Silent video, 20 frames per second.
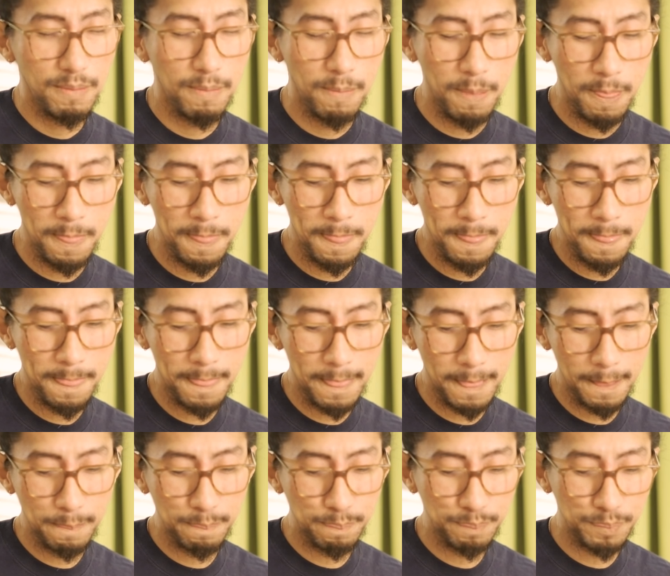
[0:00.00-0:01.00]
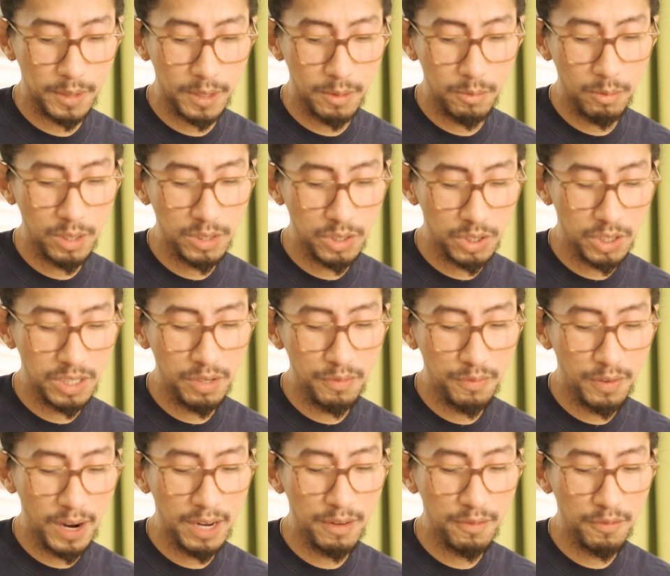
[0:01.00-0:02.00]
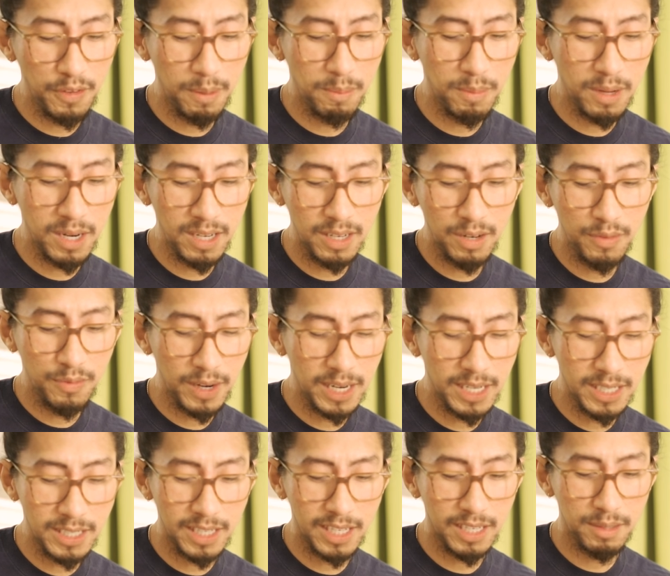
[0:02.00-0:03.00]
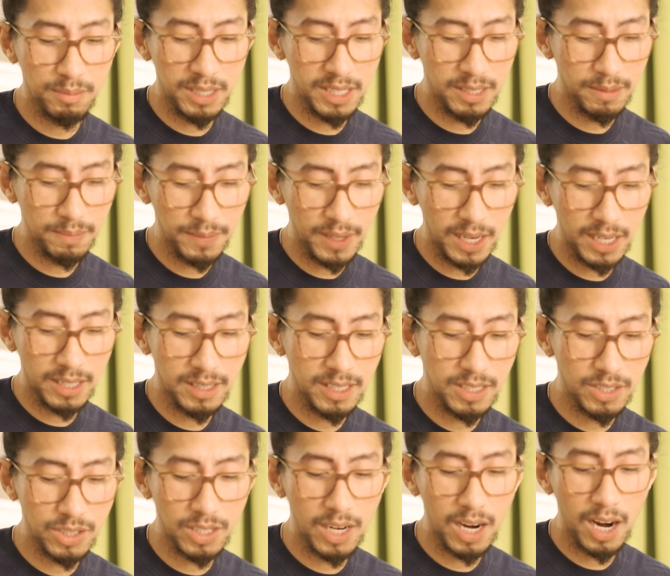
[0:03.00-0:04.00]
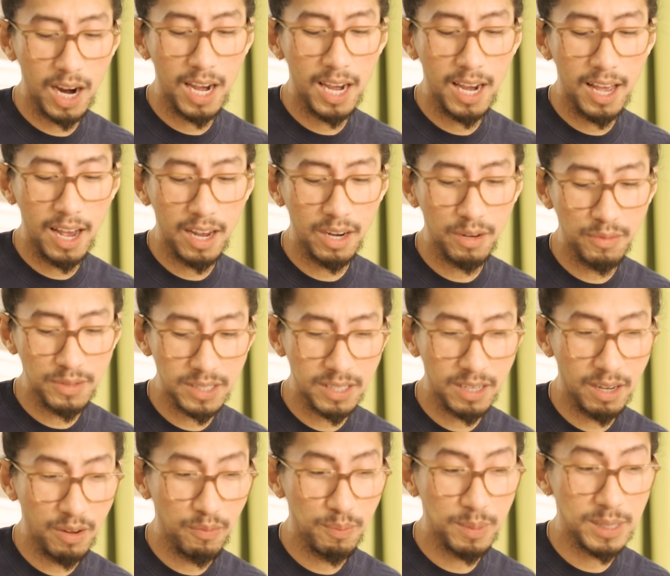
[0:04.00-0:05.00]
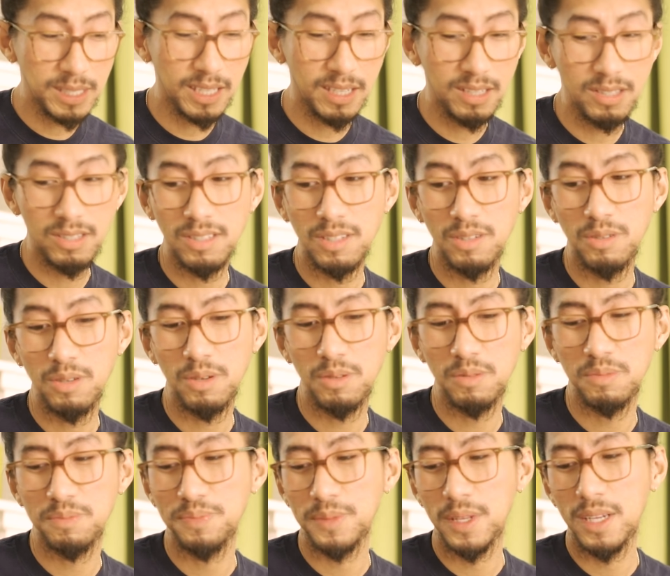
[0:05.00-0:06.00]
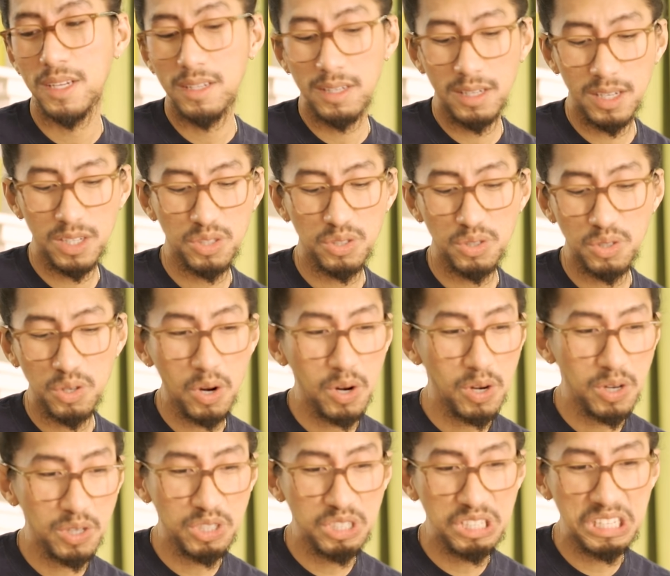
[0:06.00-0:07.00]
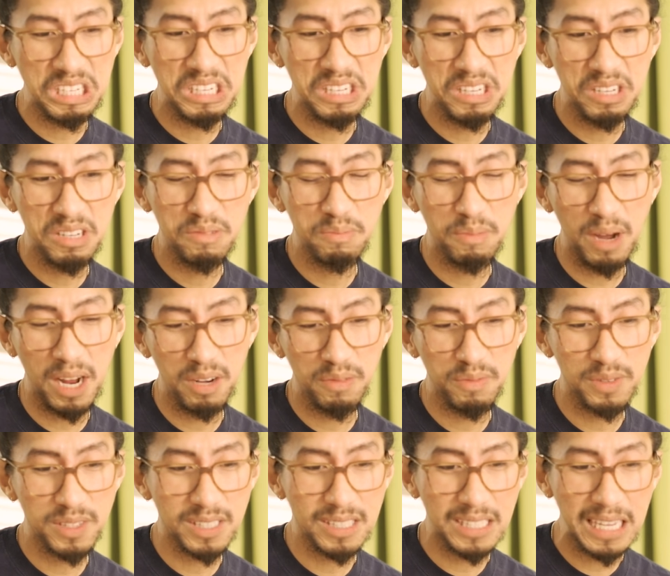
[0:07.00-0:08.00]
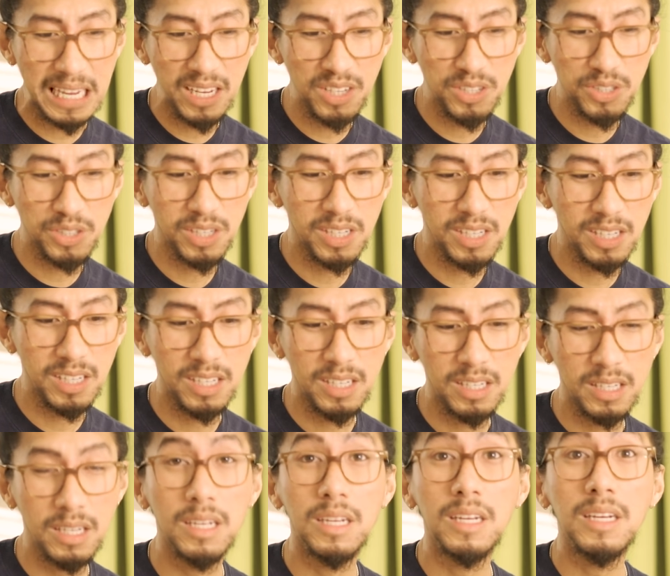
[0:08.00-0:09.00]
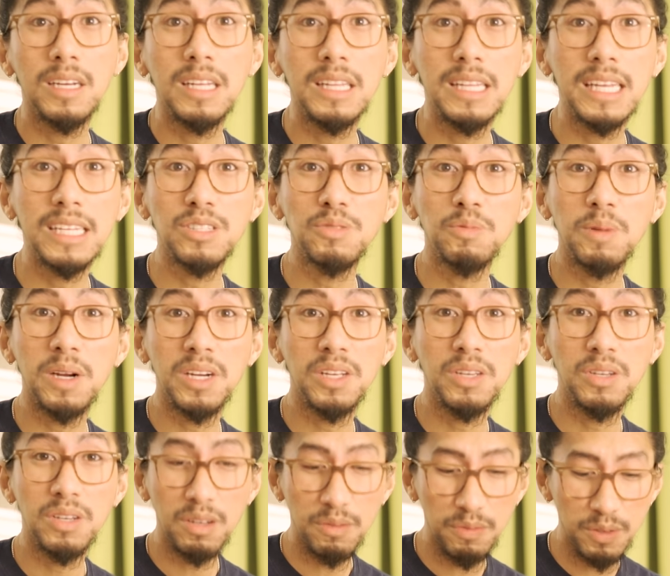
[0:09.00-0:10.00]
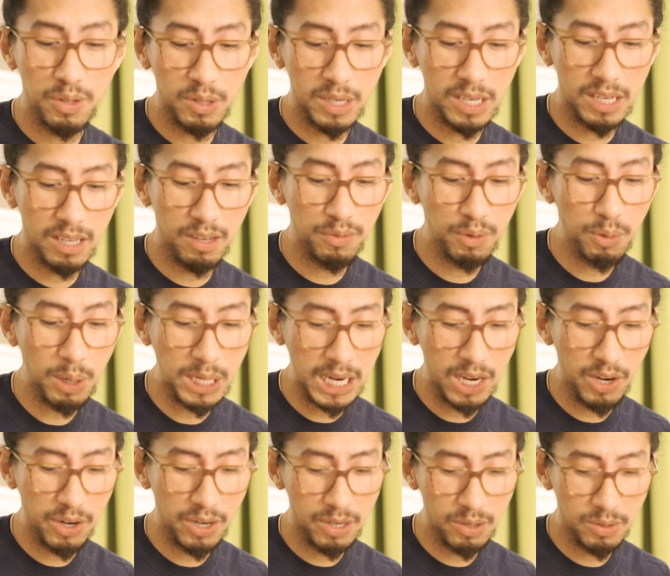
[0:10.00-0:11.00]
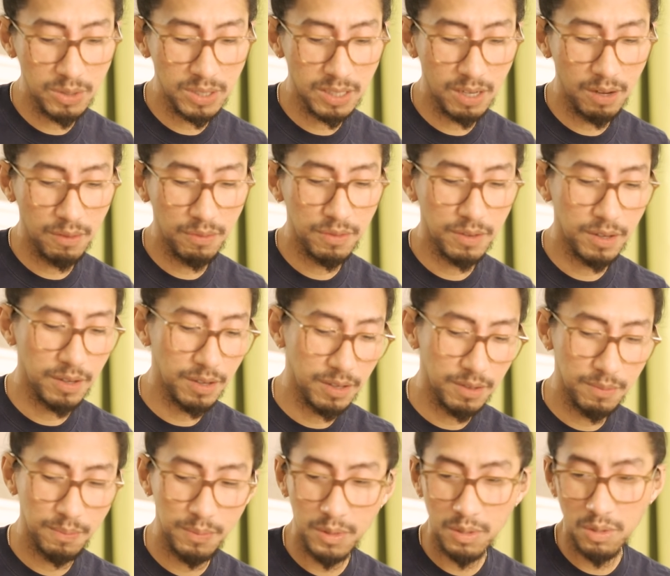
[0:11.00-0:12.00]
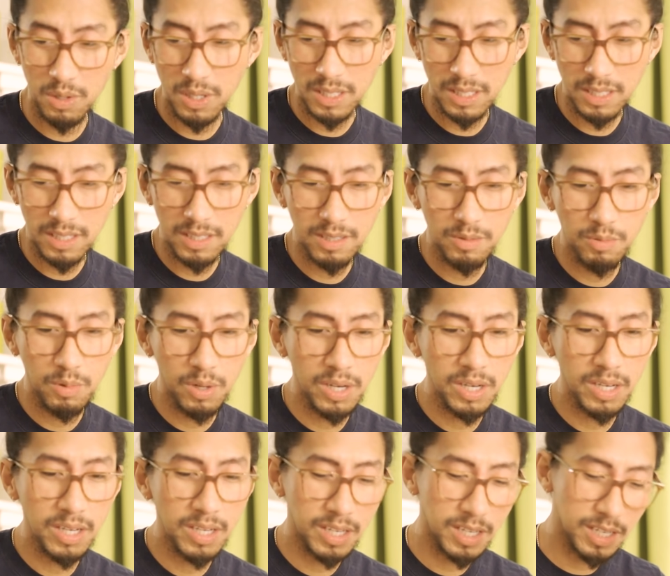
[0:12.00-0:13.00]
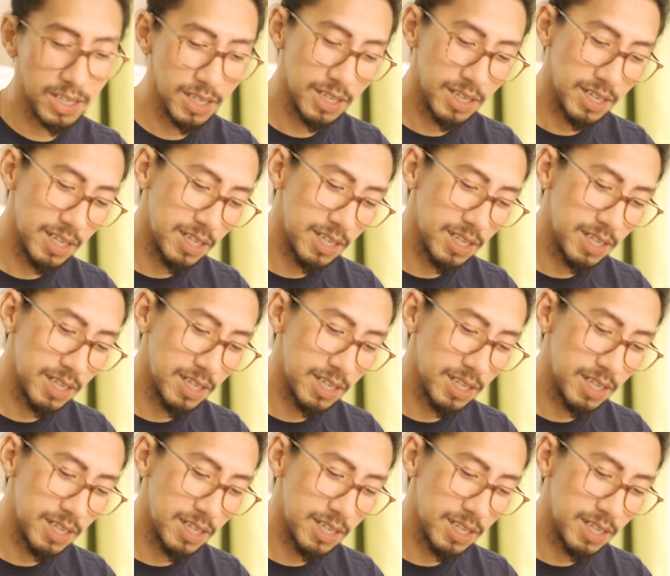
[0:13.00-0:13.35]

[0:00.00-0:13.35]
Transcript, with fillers: Mm-hmm. Watch your Divine Feminine, Divine Timing. I teach there a lot of stuff besides tarot. Astrology, manifestation. That's where you, if you if you want to learn those stuff. Uh, crystal work.